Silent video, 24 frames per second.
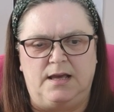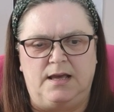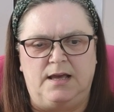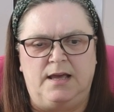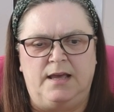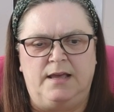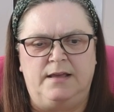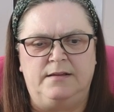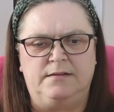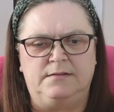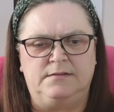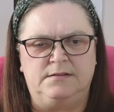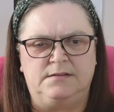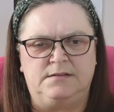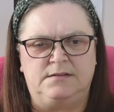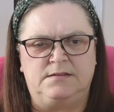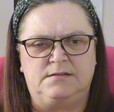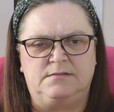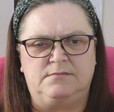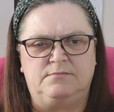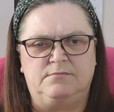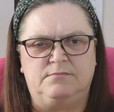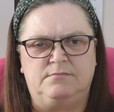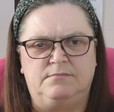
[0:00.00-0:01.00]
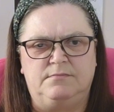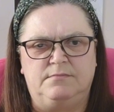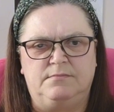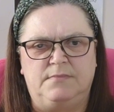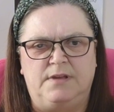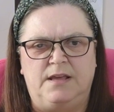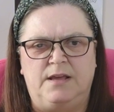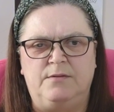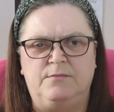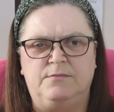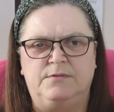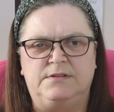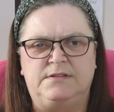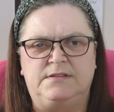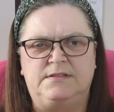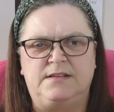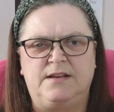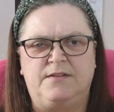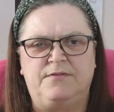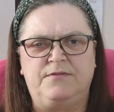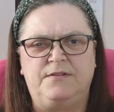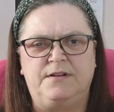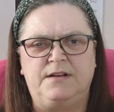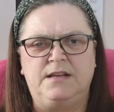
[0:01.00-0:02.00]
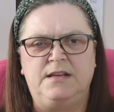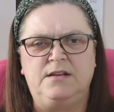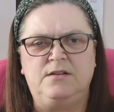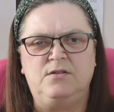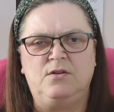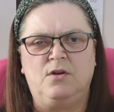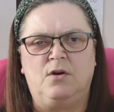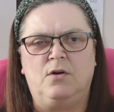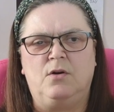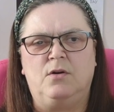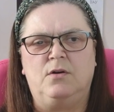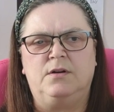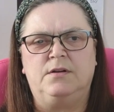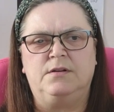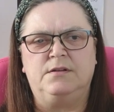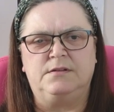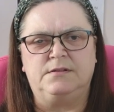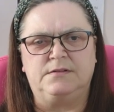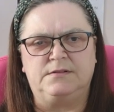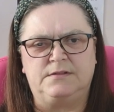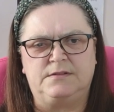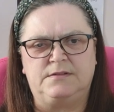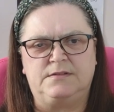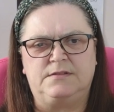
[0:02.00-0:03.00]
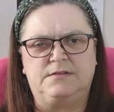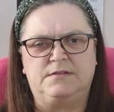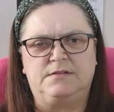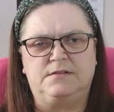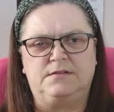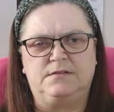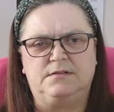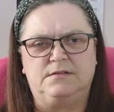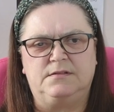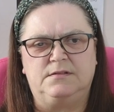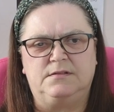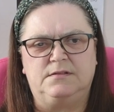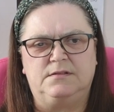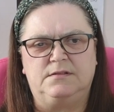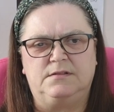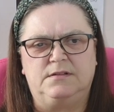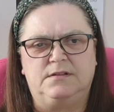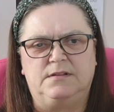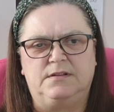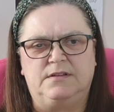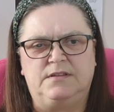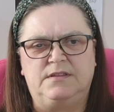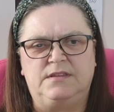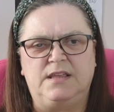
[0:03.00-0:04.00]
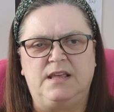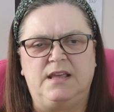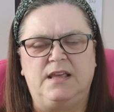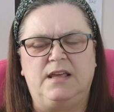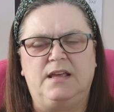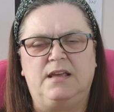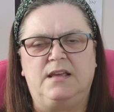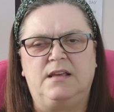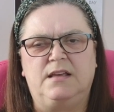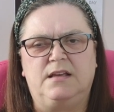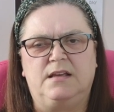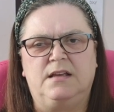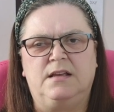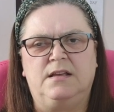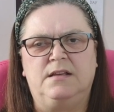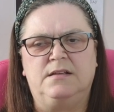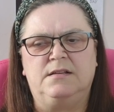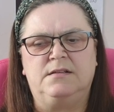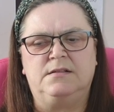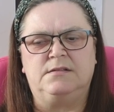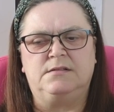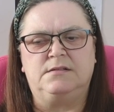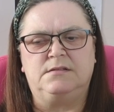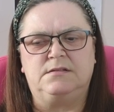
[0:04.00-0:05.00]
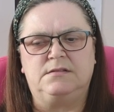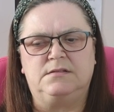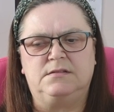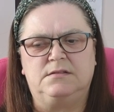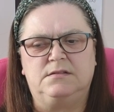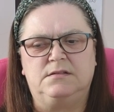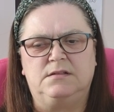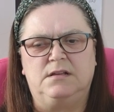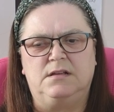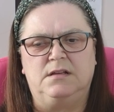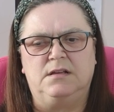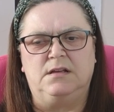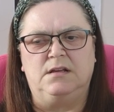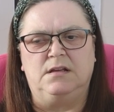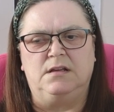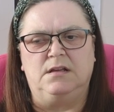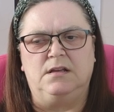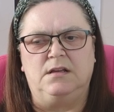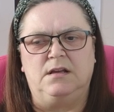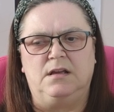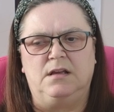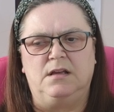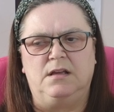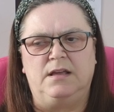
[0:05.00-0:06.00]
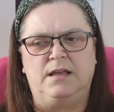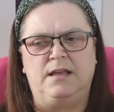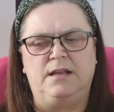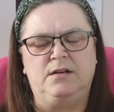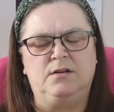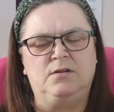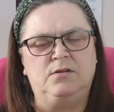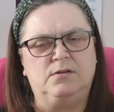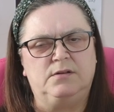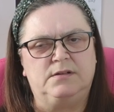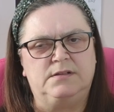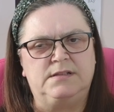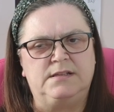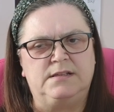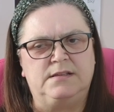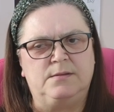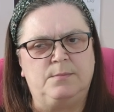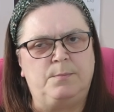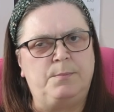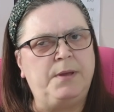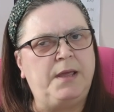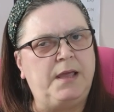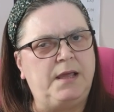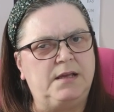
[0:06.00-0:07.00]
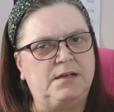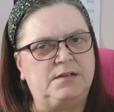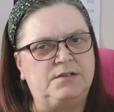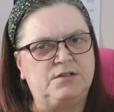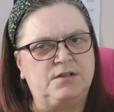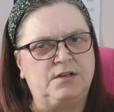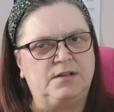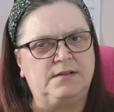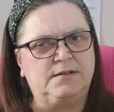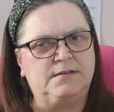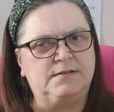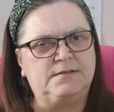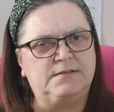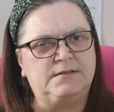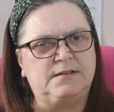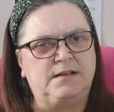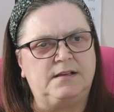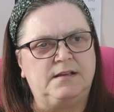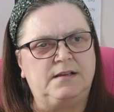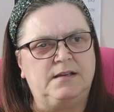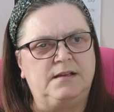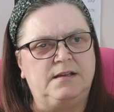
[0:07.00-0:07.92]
and it was definitely not as thick as it looked in the pictures